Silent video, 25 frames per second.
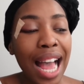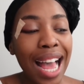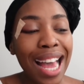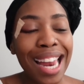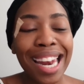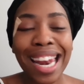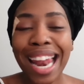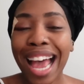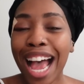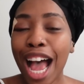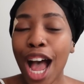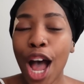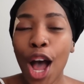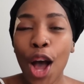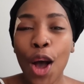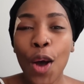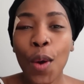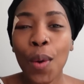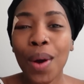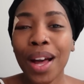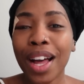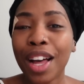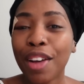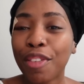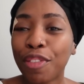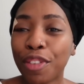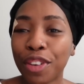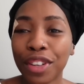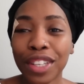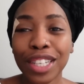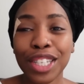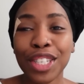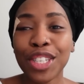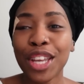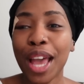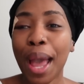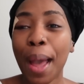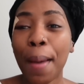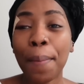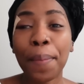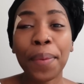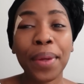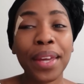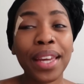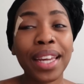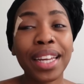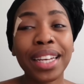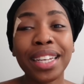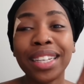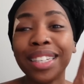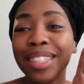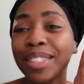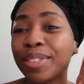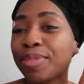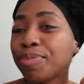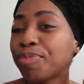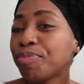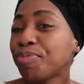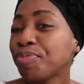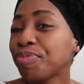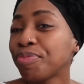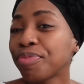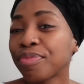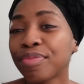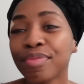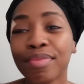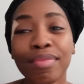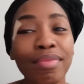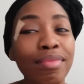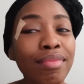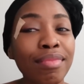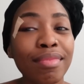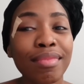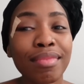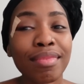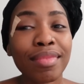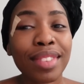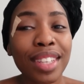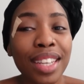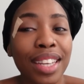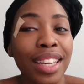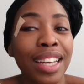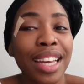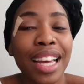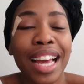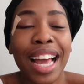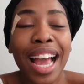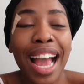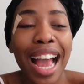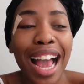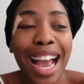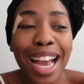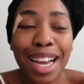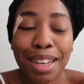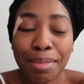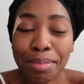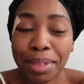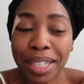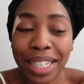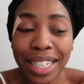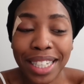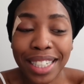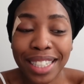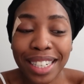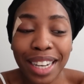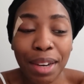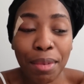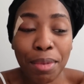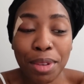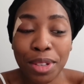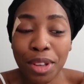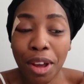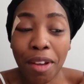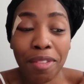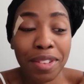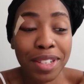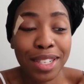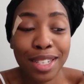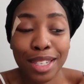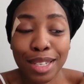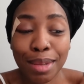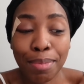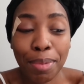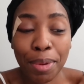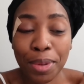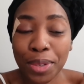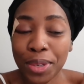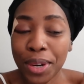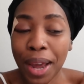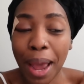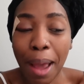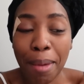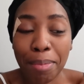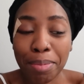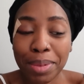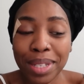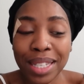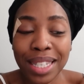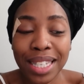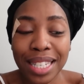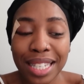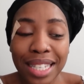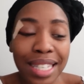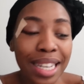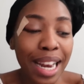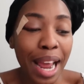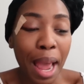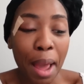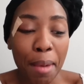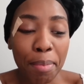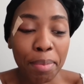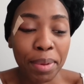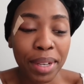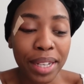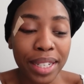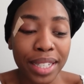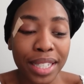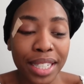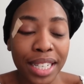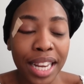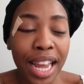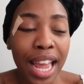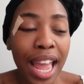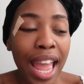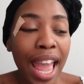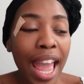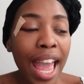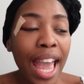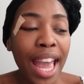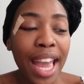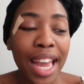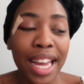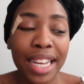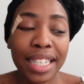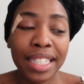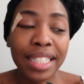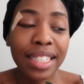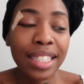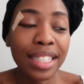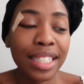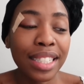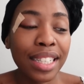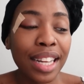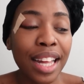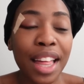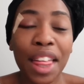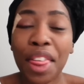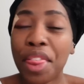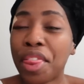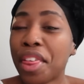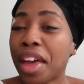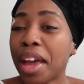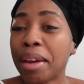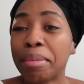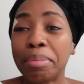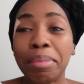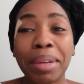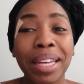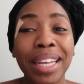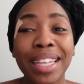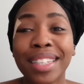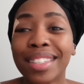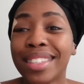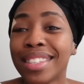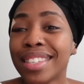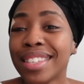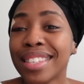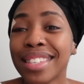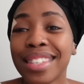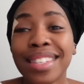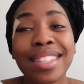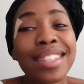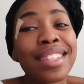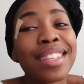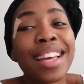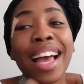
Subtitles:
allow for this to happen. I mean, it was obviously supposed to happen since it happened, and that means